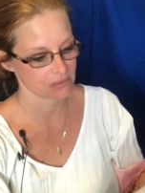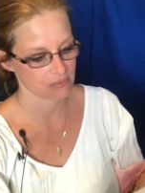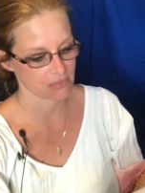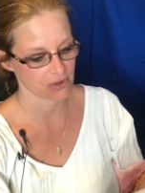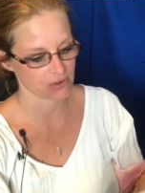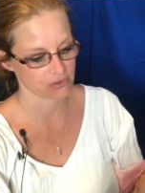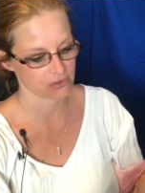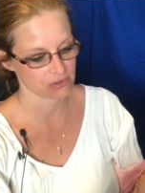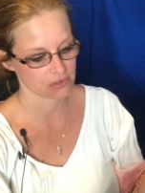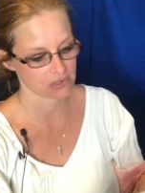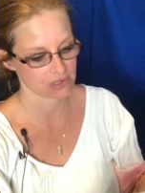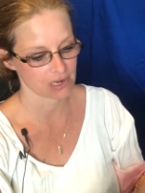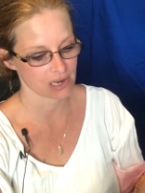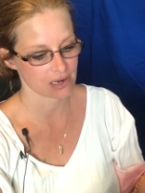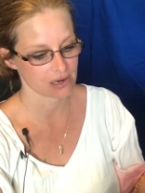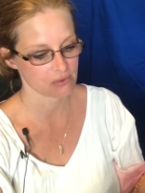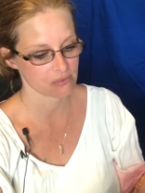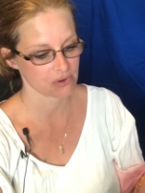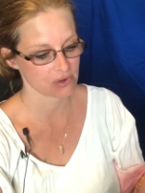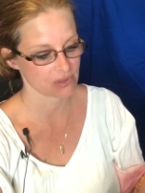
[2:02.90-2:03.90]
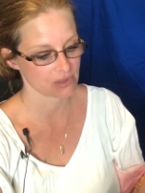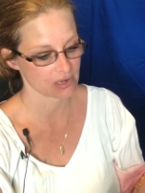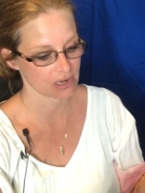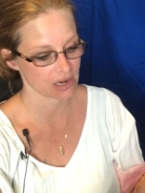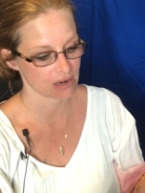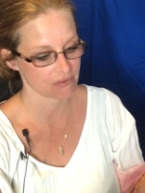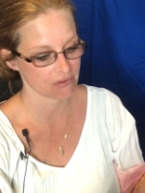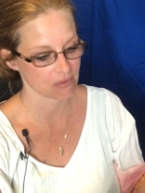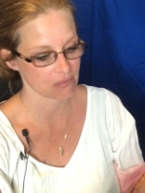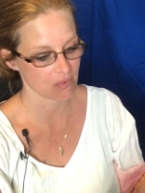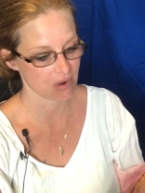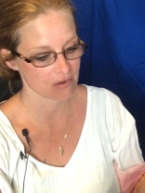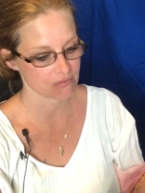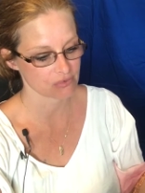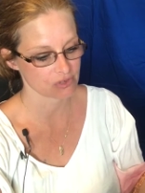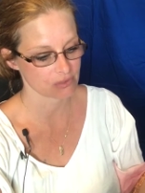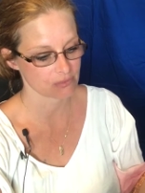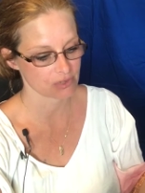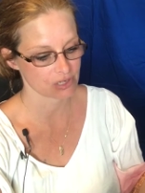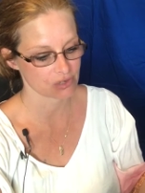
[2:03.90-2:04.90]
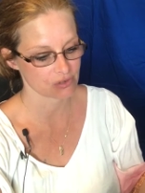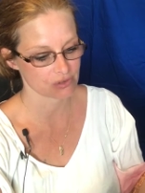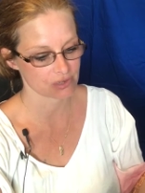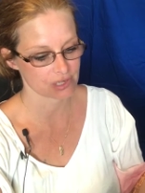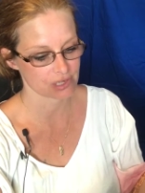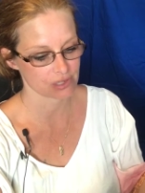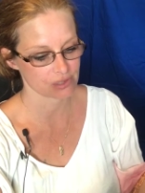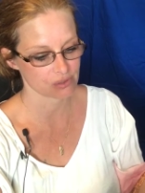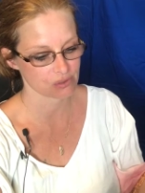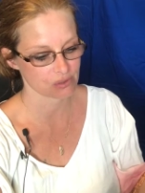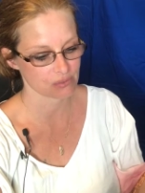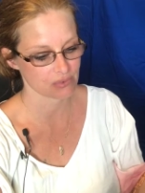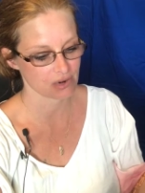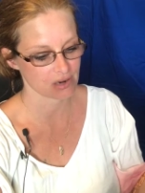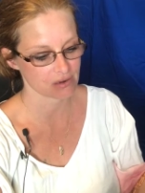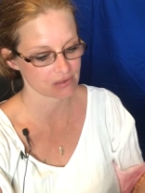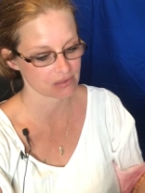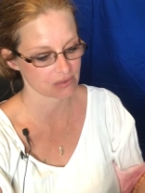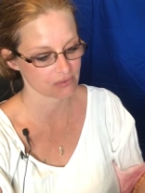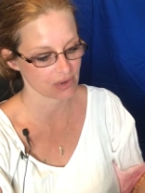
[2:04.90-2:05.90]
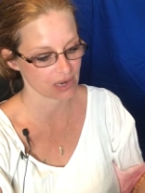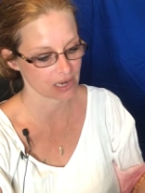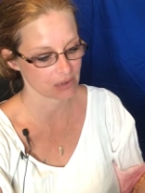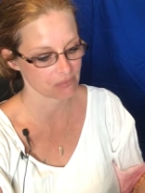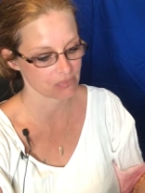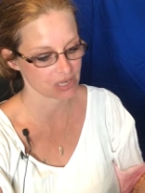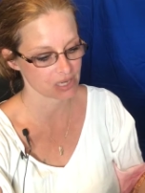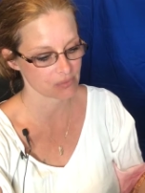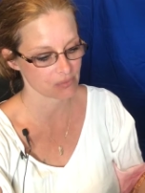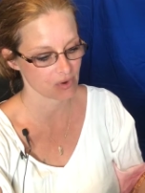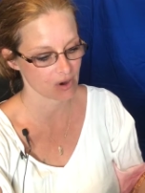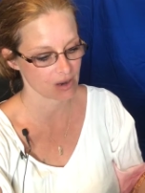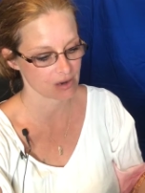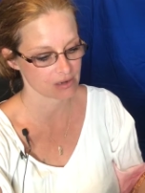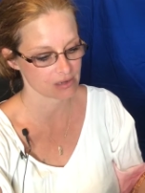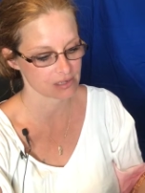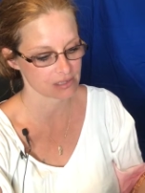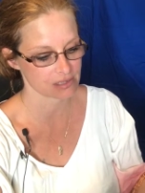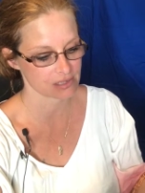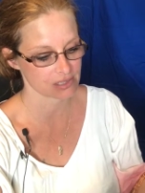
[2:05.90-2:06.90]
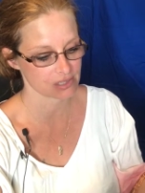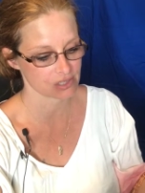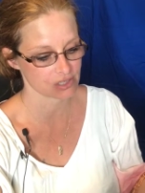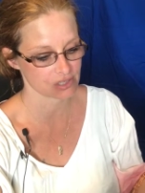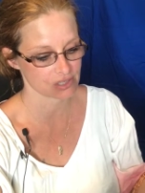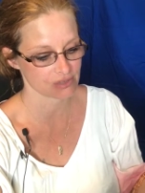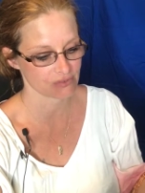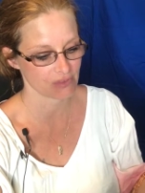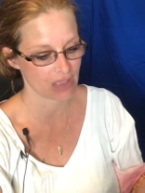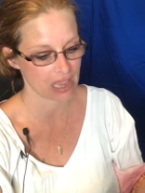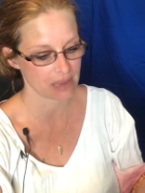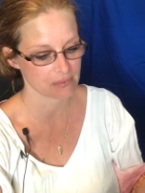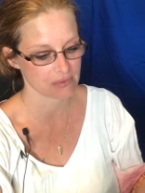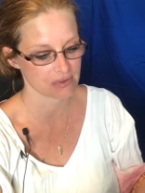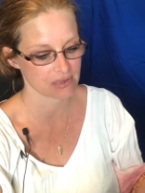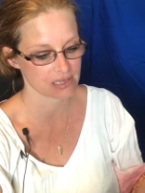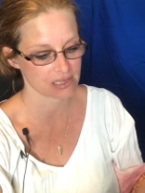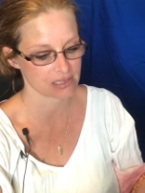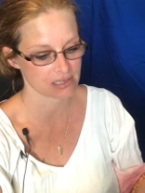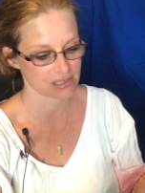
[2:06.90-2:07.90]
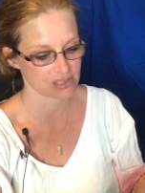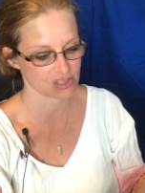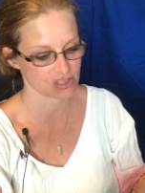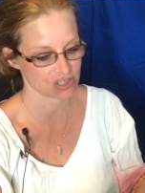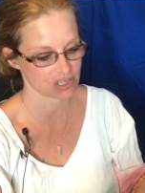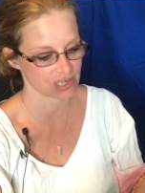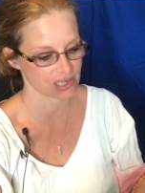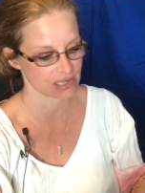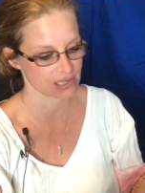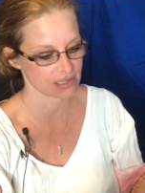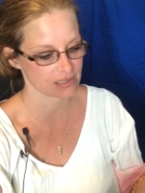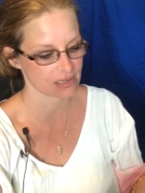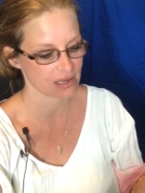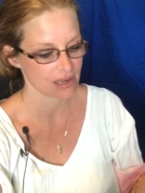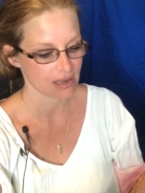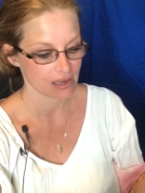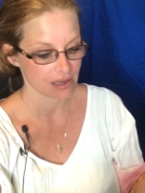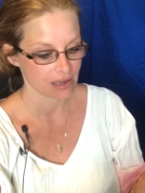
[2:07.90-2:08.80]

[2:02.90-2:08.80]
of Mother's Day, we think every mom should be treated to a box of handpicked products that's just fabulous as she is.